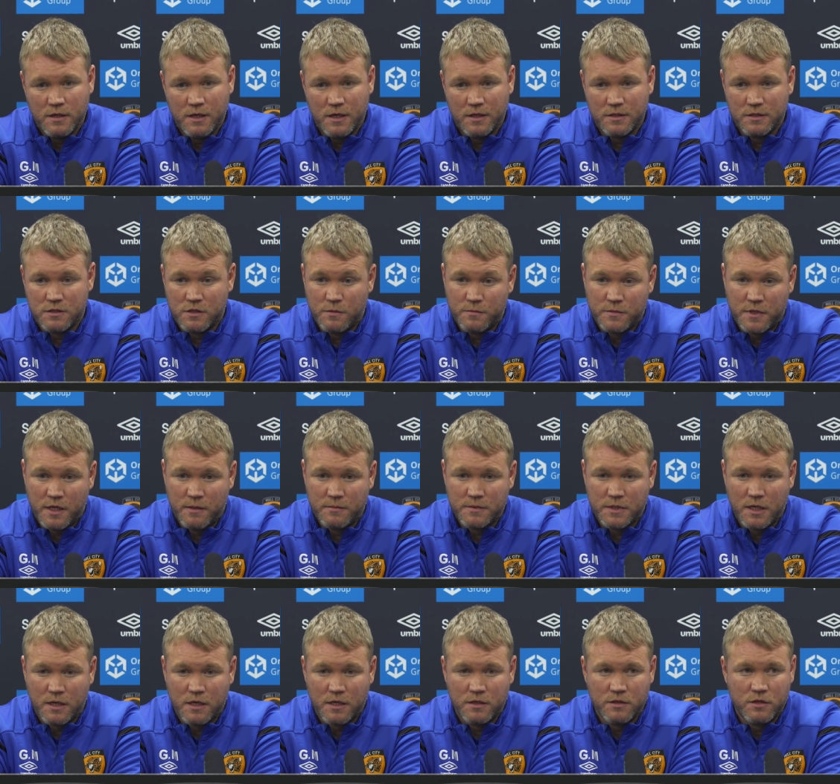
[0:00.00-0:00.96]
and
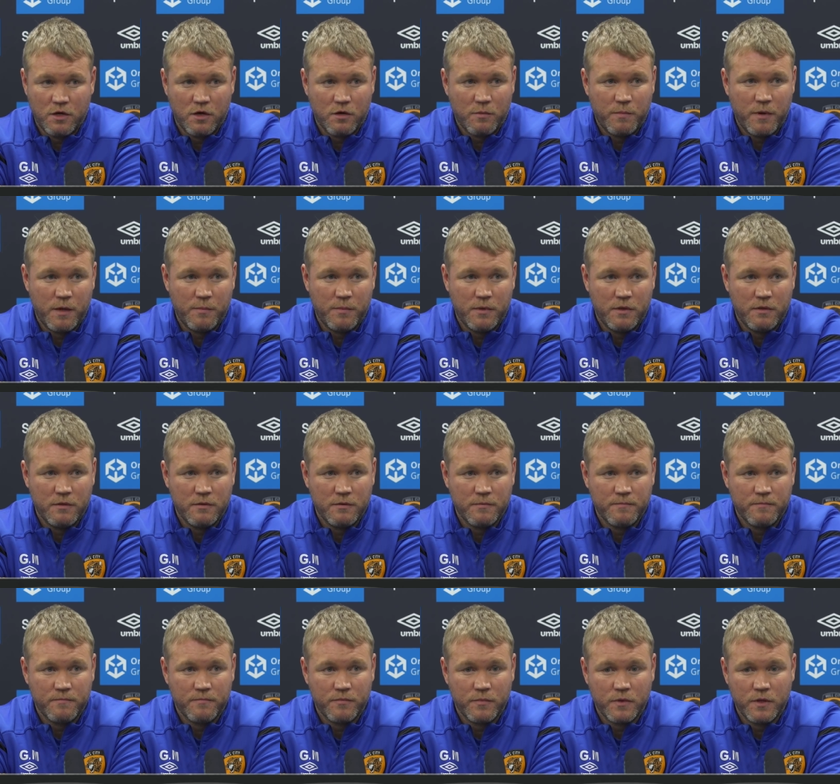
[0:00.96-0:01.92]
sometimes that can knock people,
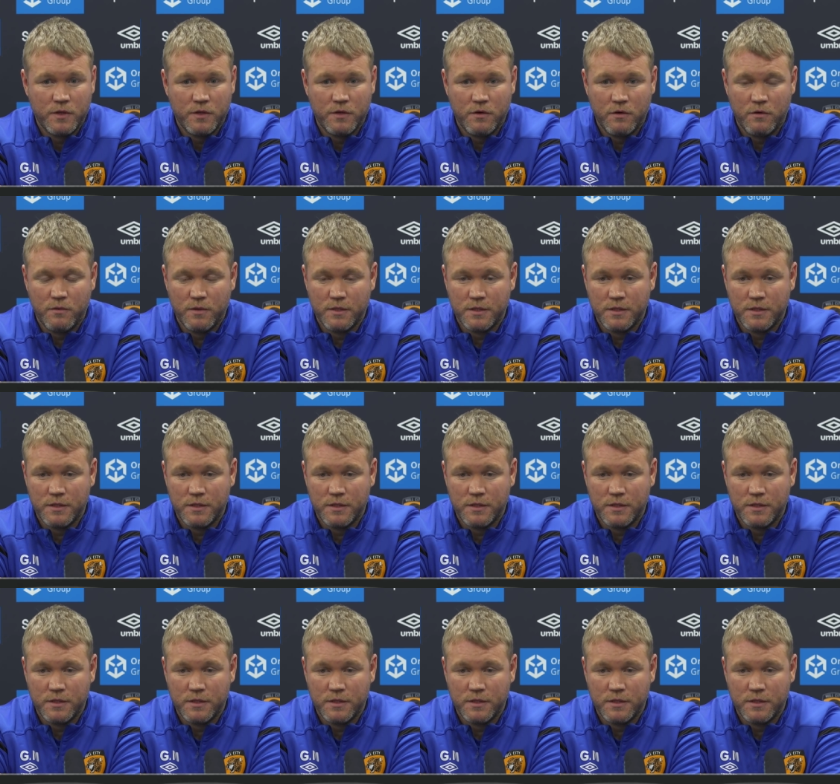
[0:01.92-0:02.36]
you know.